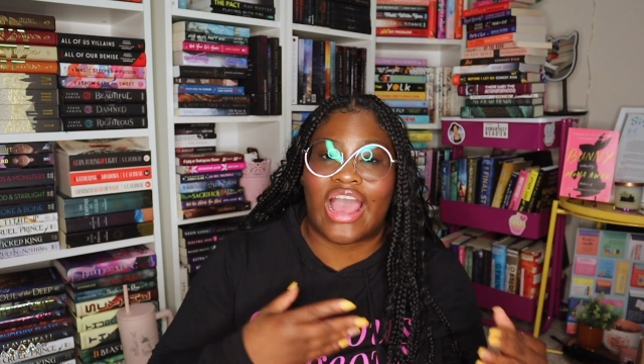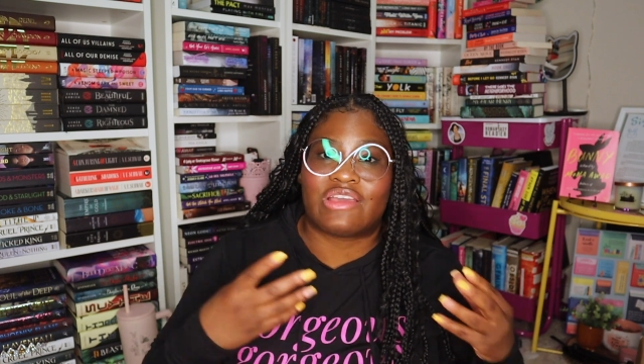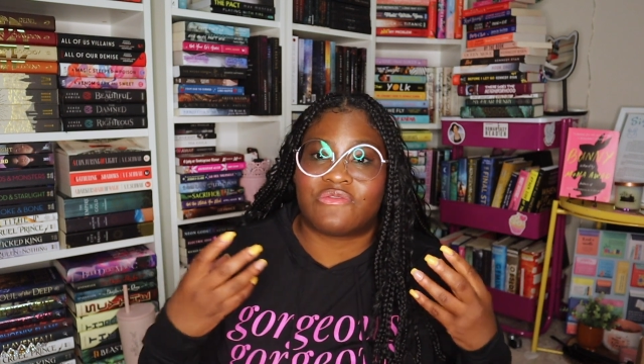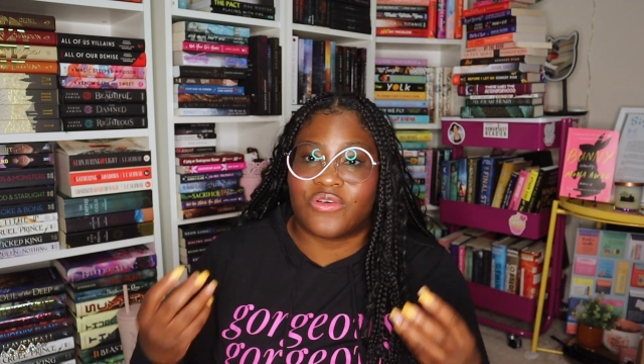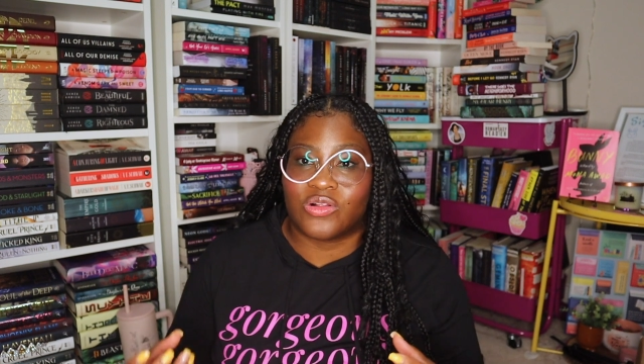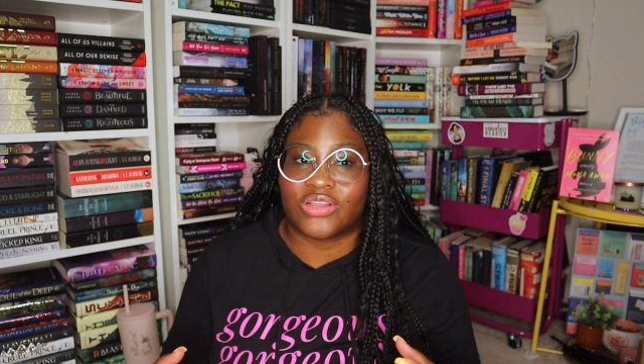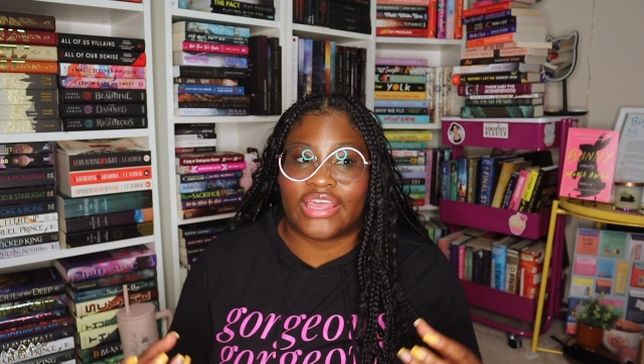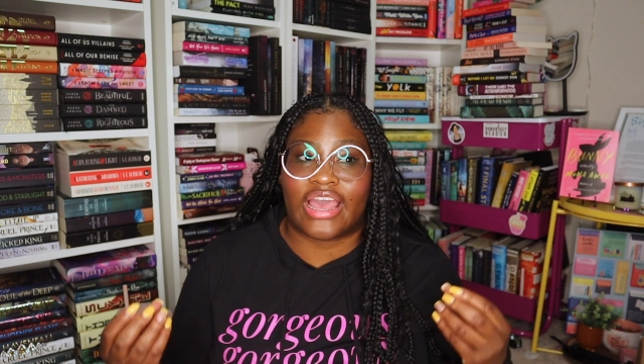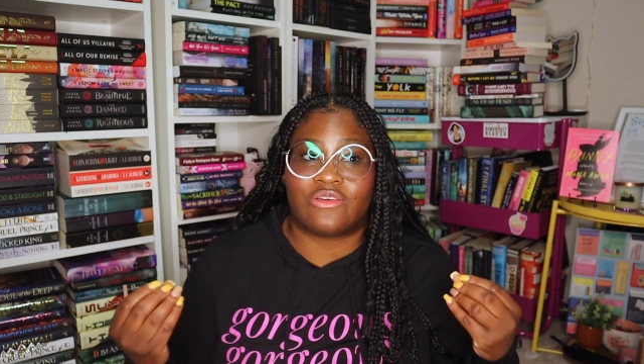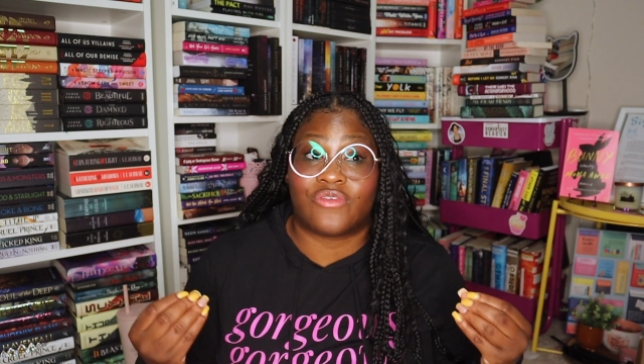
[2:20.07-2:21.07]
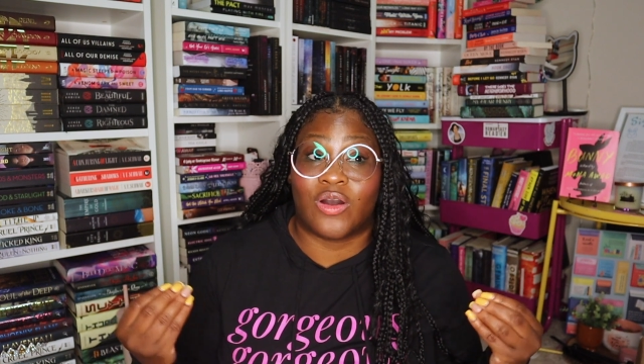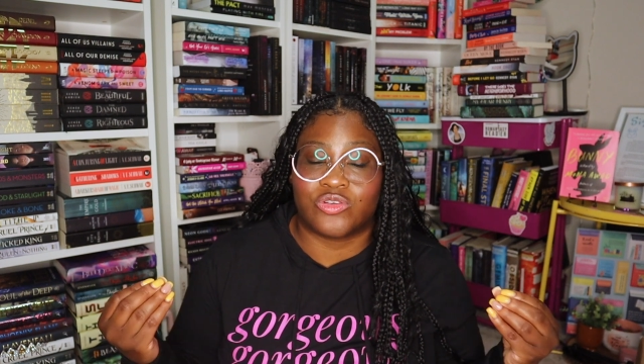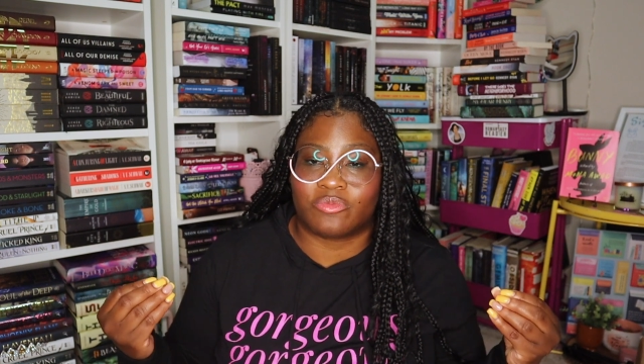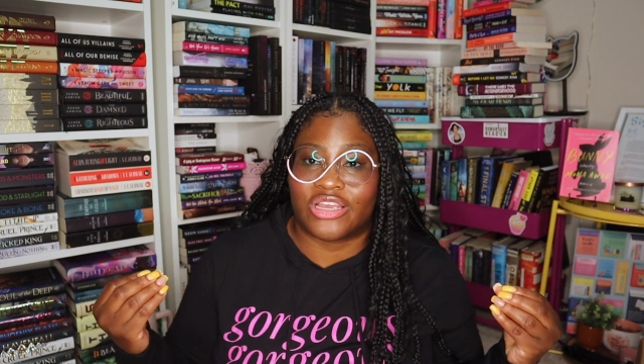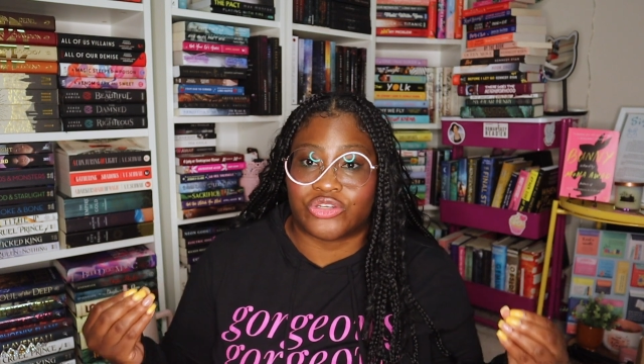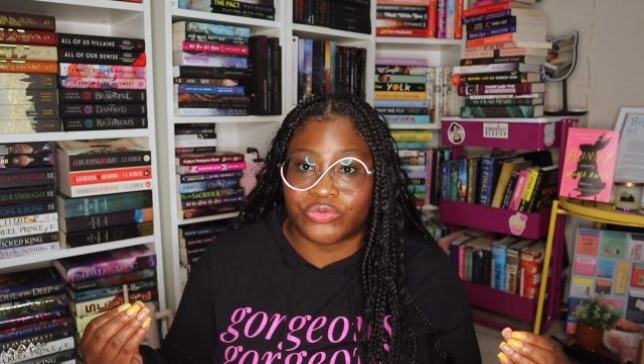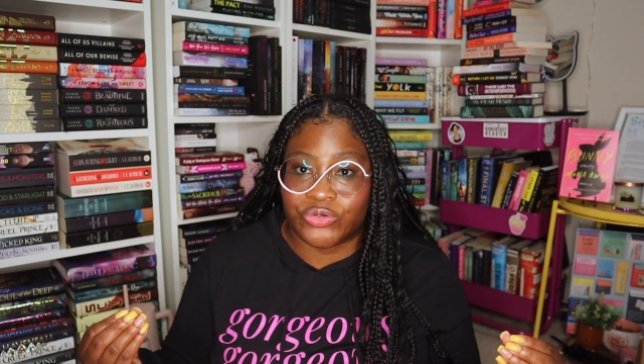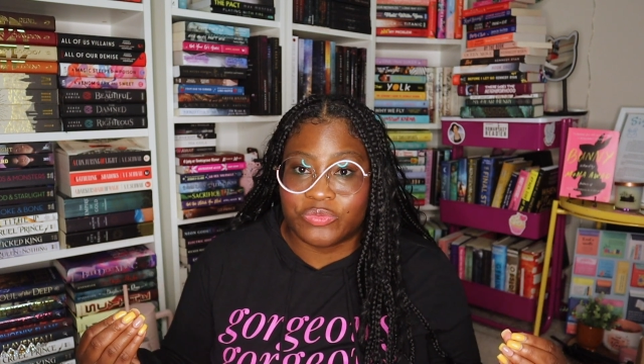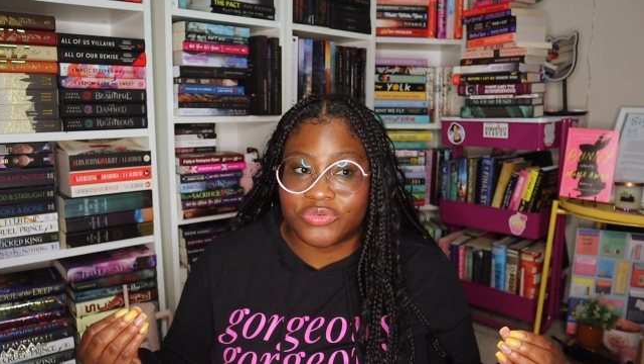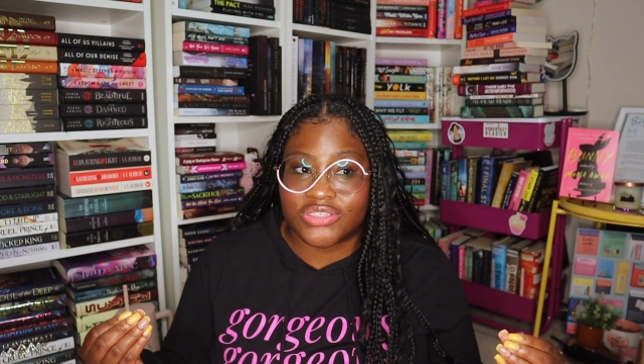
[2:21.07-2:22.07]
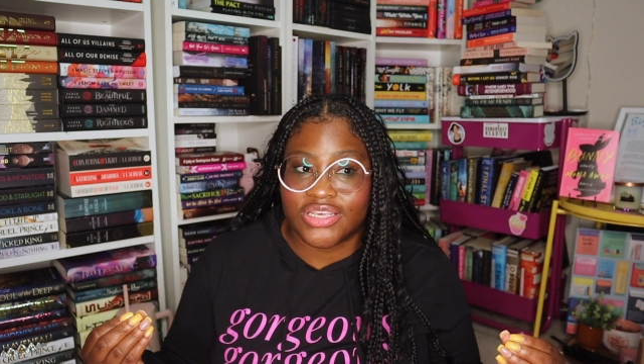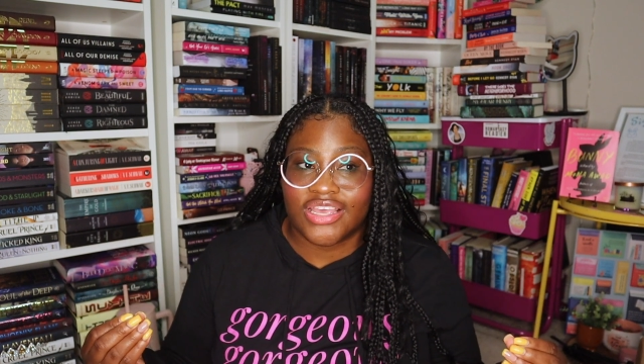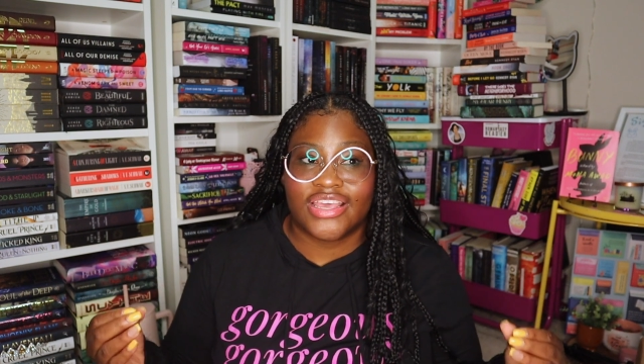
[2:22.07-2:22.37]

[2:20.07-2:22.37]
I felt like I found my troops,